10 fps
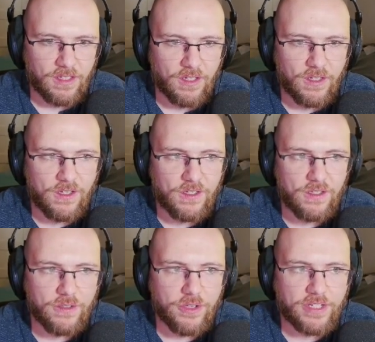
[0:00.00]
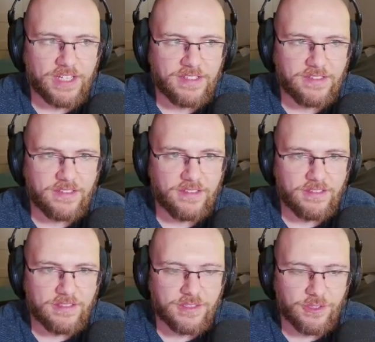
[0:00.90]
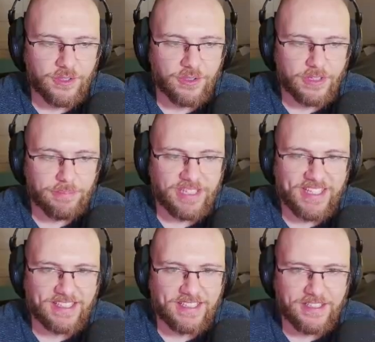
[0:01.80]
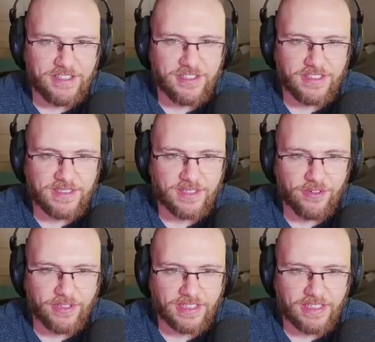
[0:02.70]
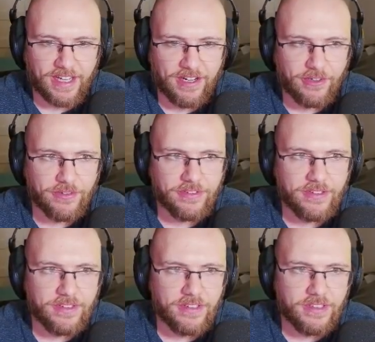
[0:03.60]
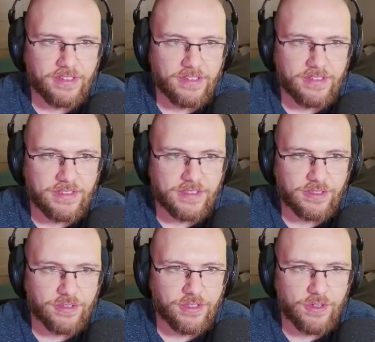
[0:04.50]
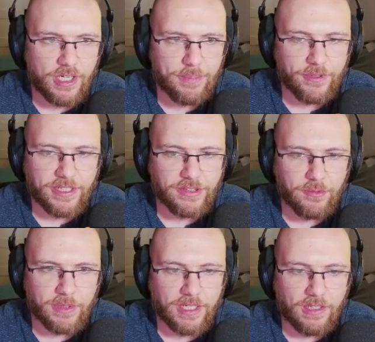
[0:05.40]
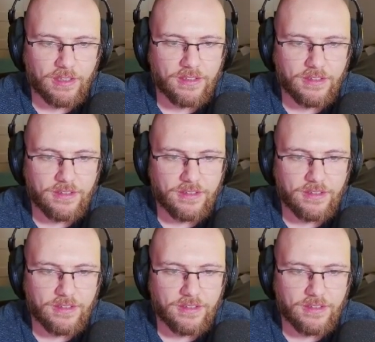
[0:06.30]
Oh, okay. So the plant condition is going down. So you go operate the well.